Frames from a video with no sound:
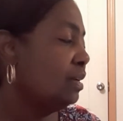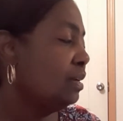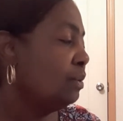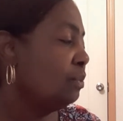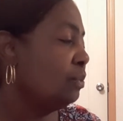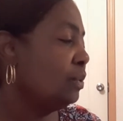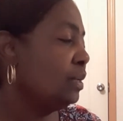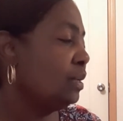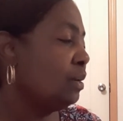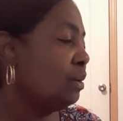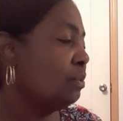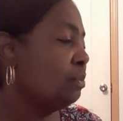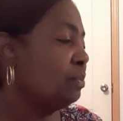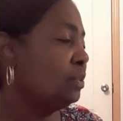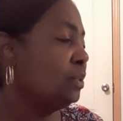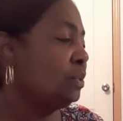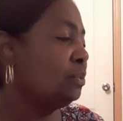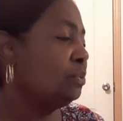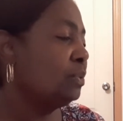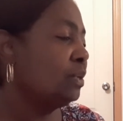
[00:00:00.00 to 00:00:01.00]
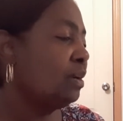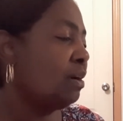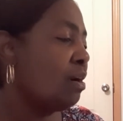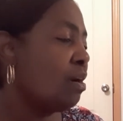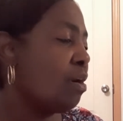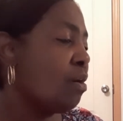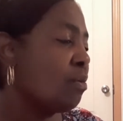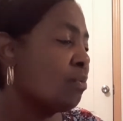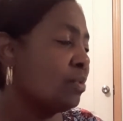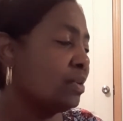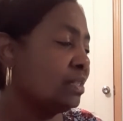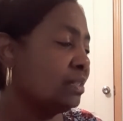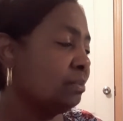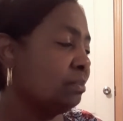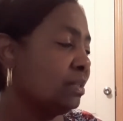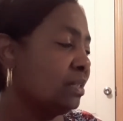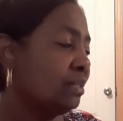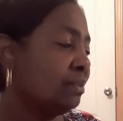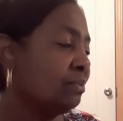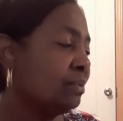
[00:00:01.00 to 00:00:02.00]
We hope you will always
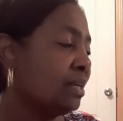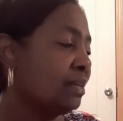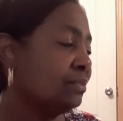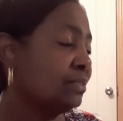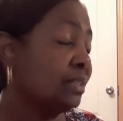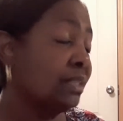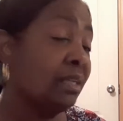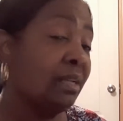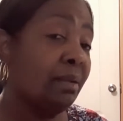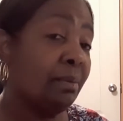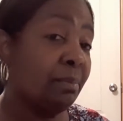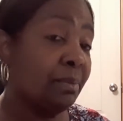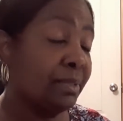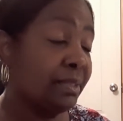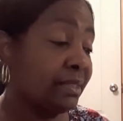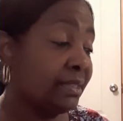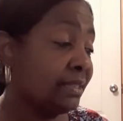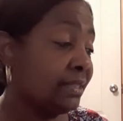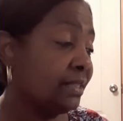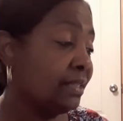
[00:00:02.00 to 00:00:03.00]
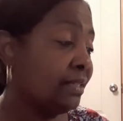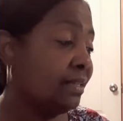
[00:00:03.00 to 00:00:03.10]
be around to help us.